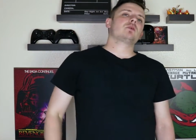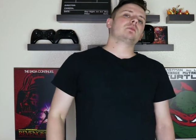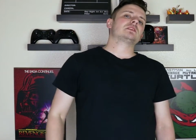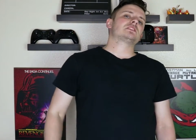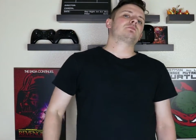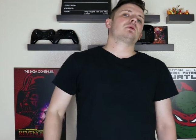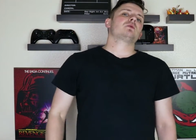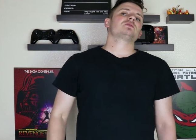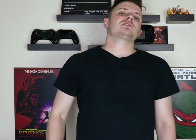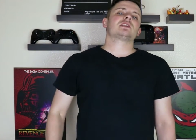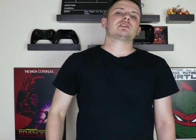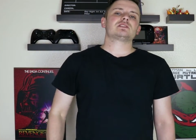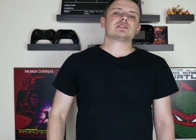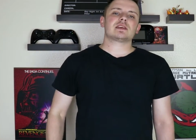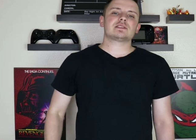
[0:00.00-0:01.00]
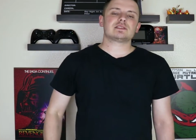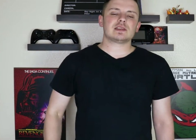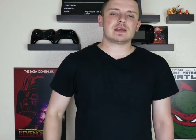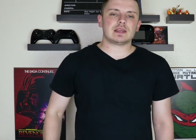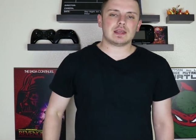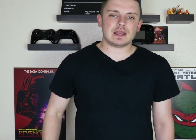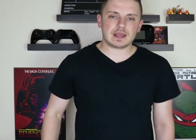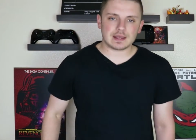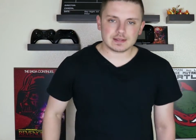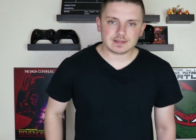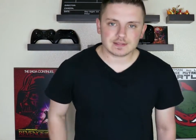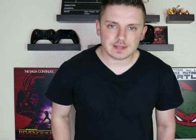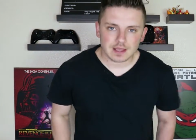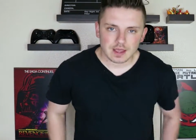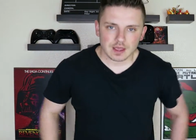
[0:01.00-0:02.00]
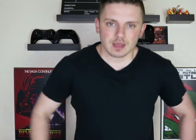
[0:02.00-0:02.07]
I suppose in a sense it is,